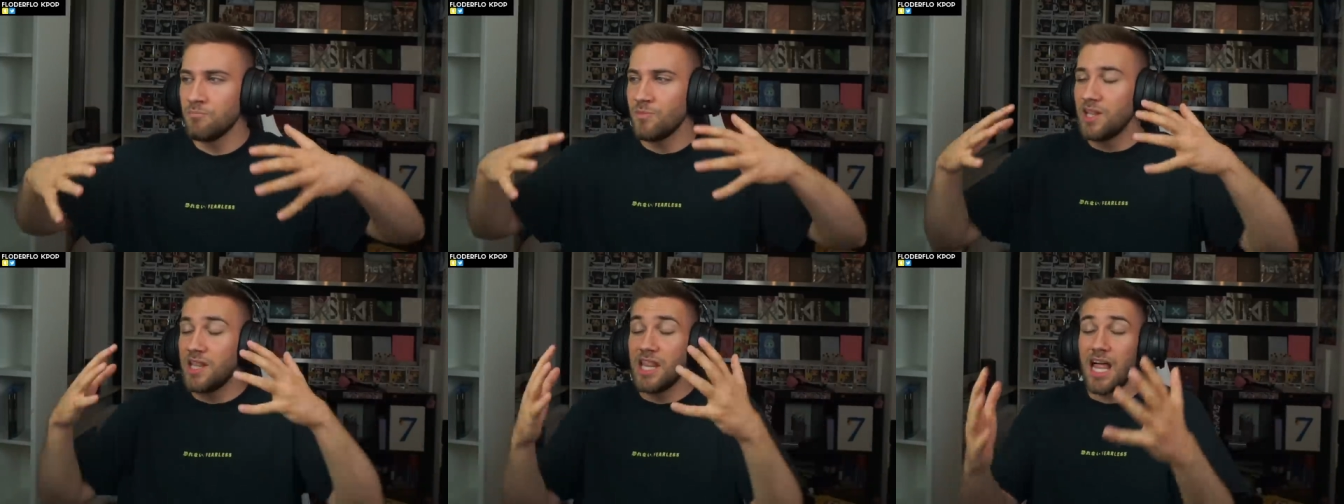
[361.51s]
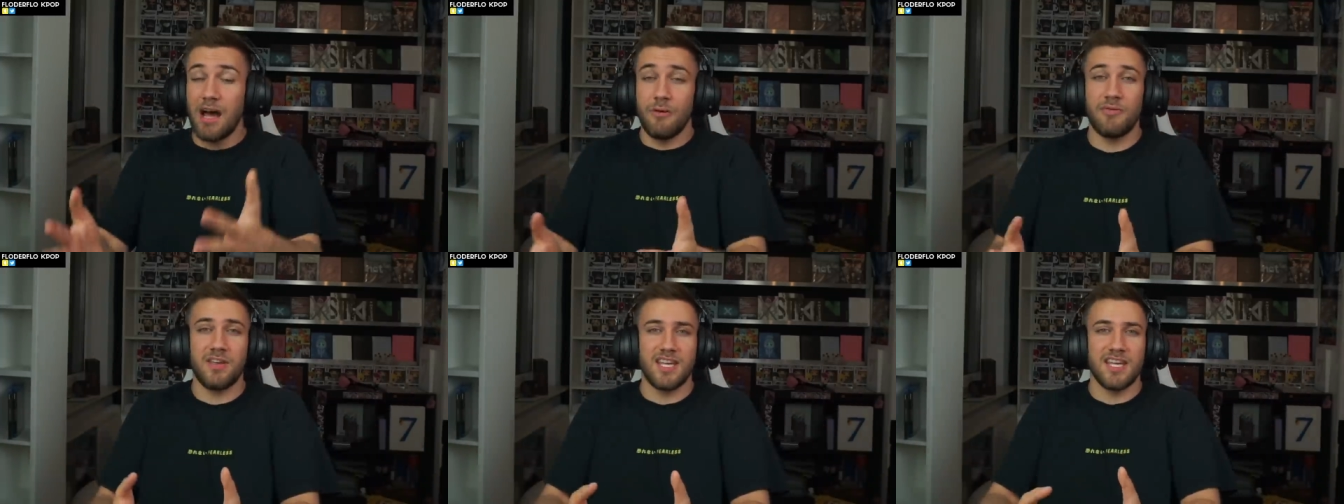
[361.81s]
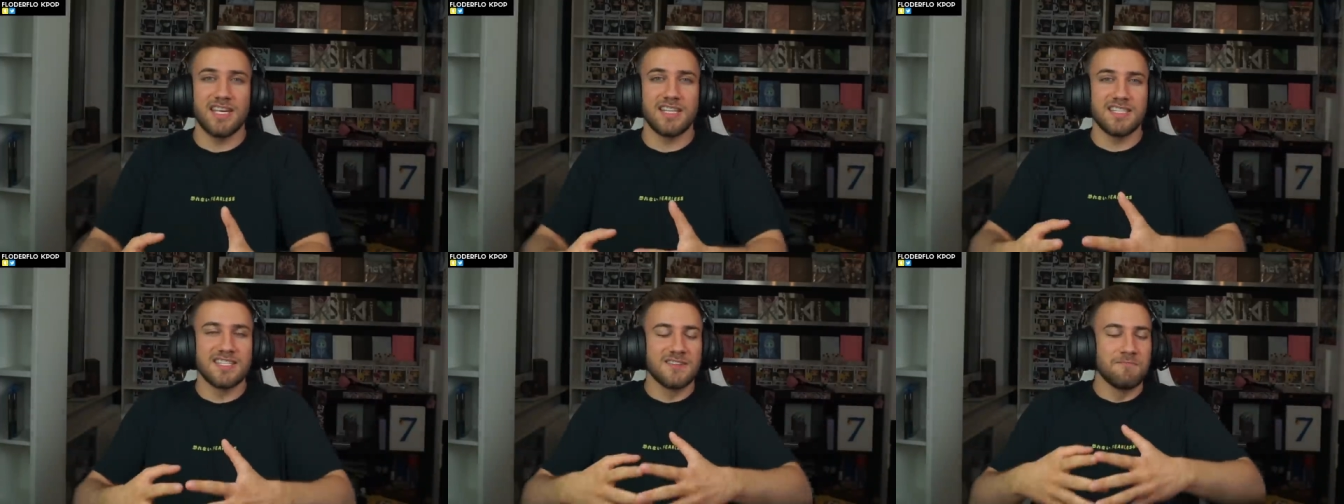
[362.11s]
loving
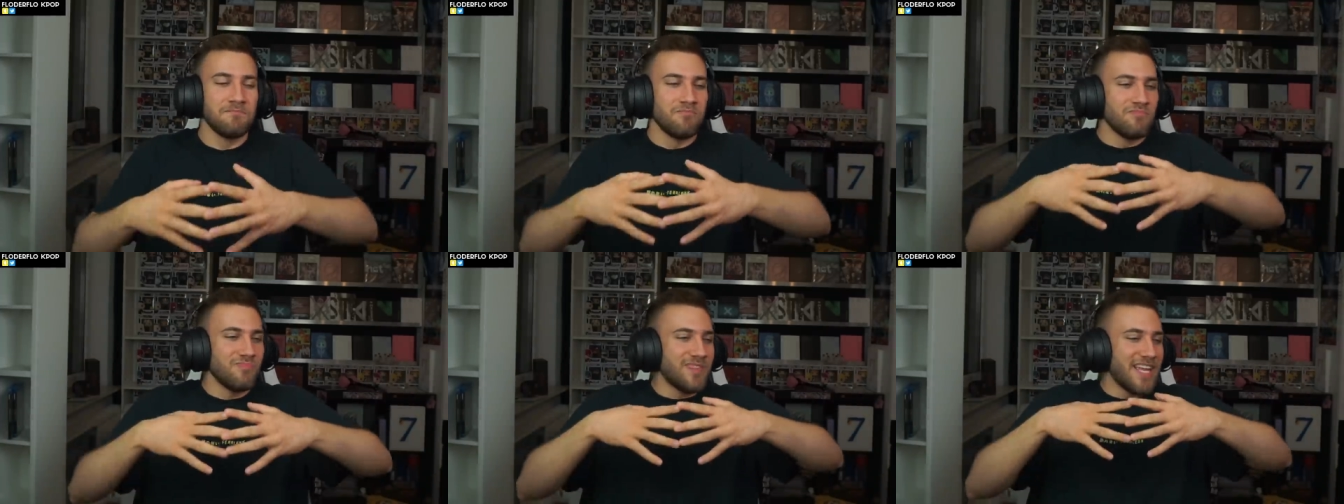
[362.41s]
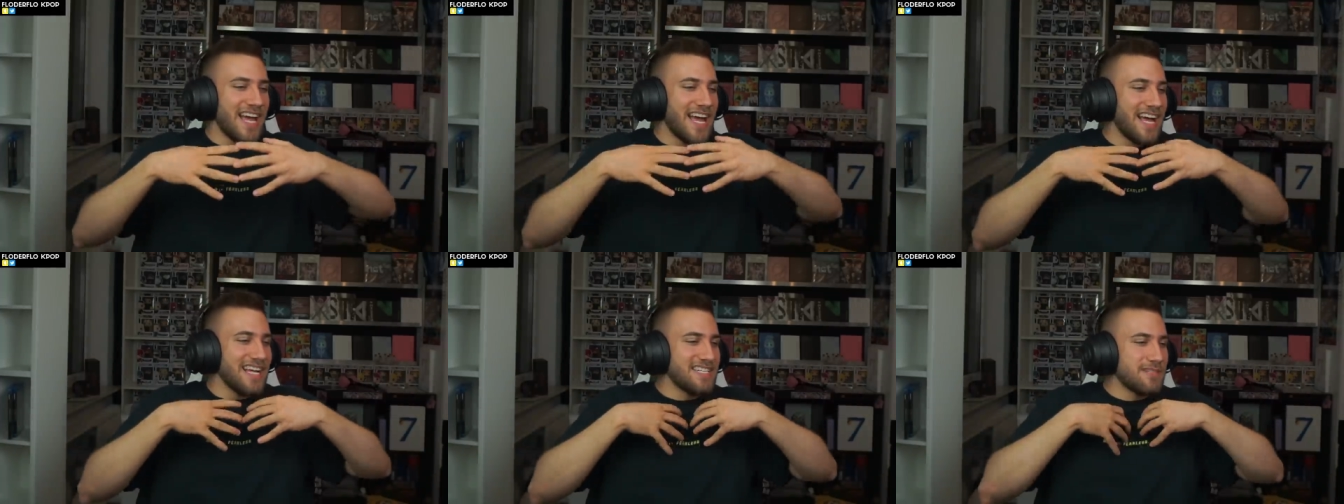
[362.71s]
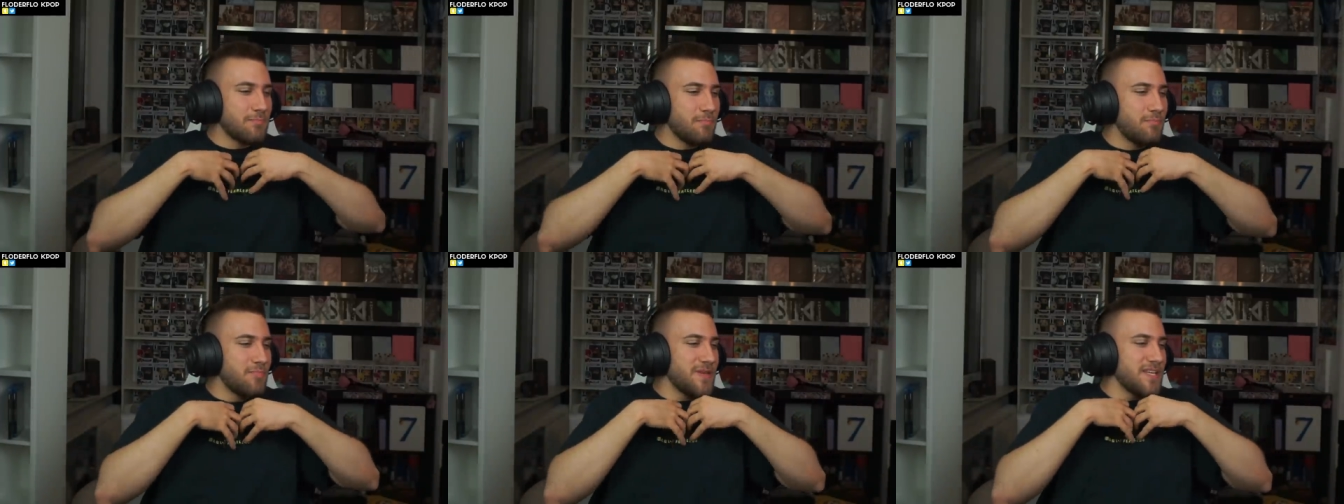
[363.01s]
it,
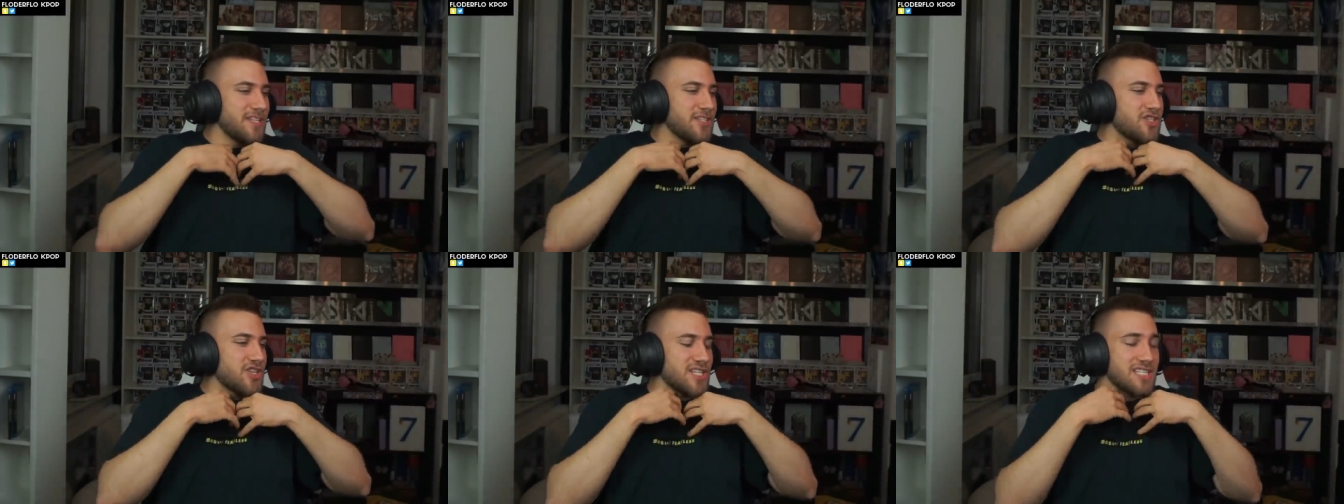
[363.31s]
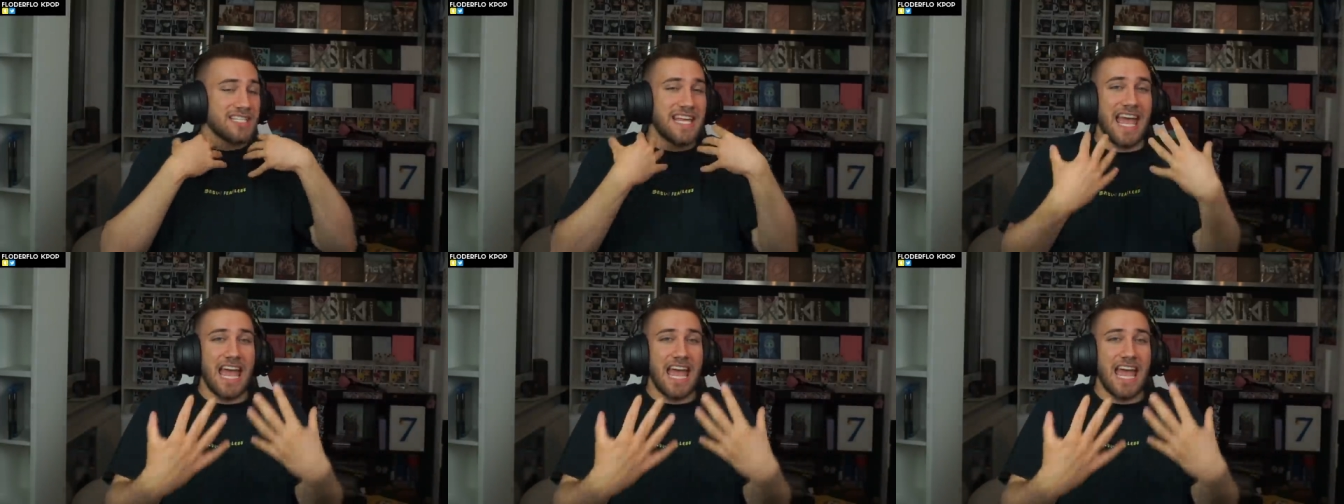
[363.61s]
and being just